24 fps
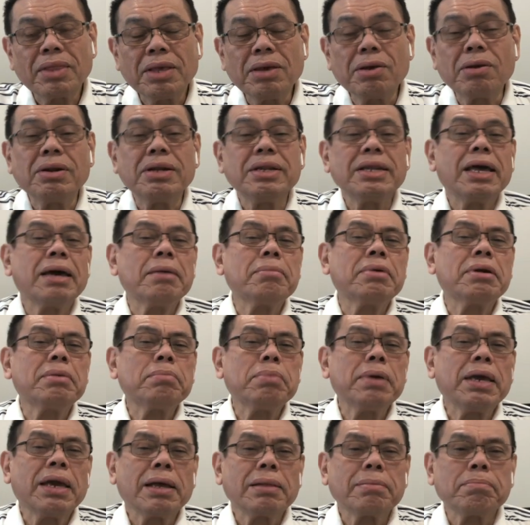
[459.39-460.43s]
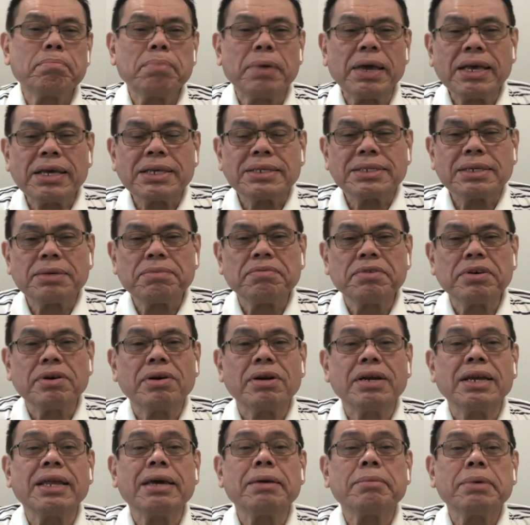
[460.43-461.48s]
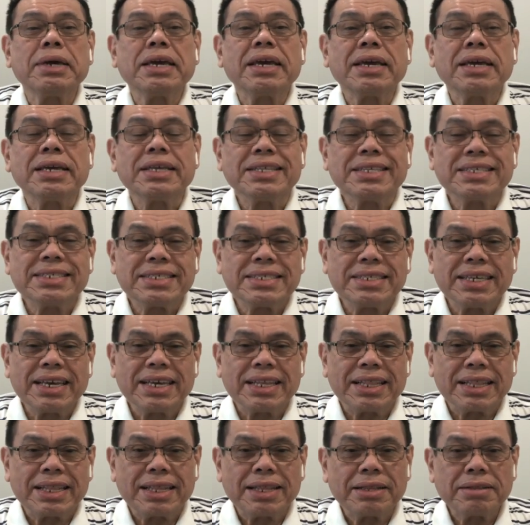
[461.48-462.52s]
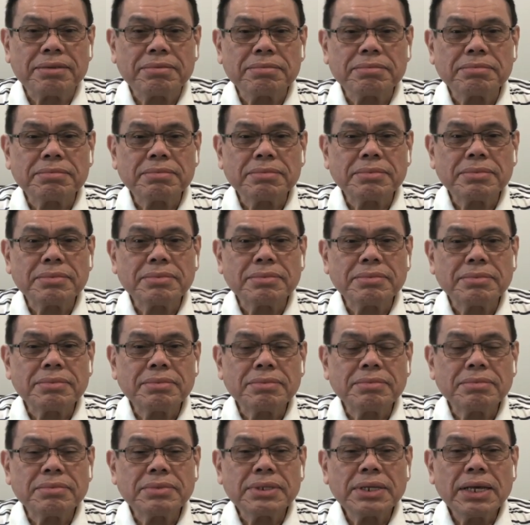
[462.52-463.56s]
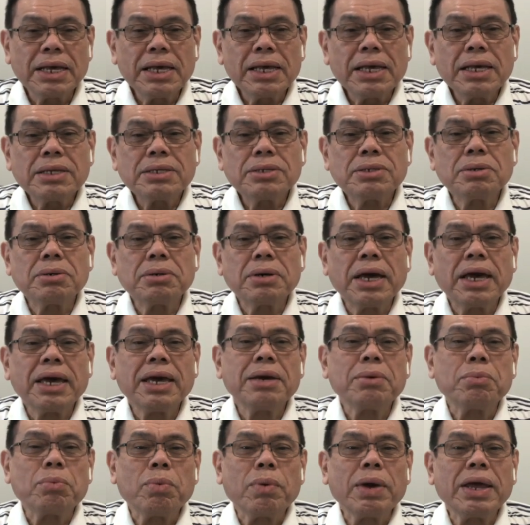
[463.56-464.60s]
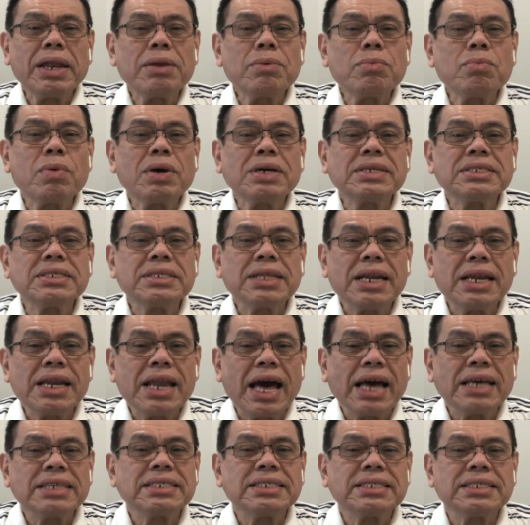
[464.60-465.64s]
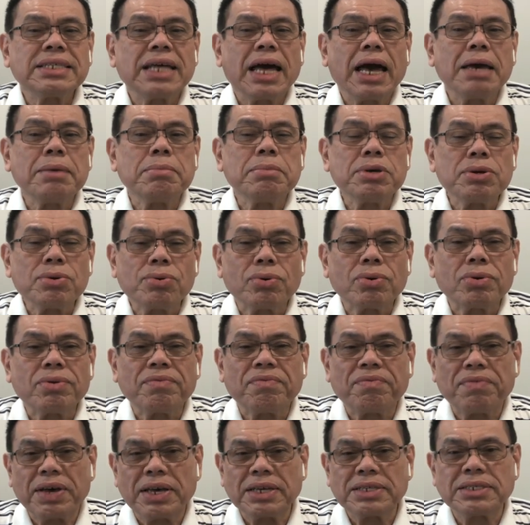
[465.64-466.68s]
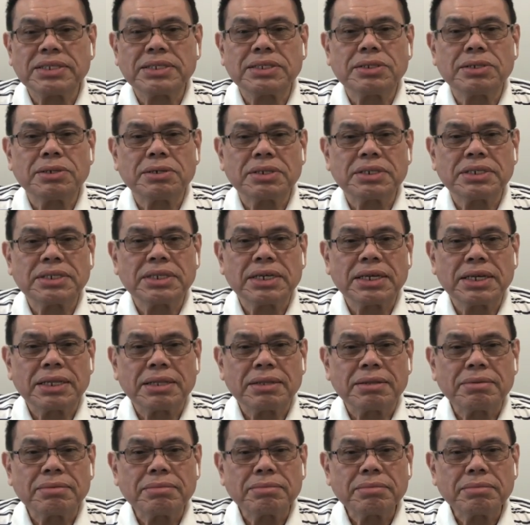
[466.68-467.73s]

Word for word: You'll never be at peace if you're living in sin. So, hey, when was the last time you confessed your sin?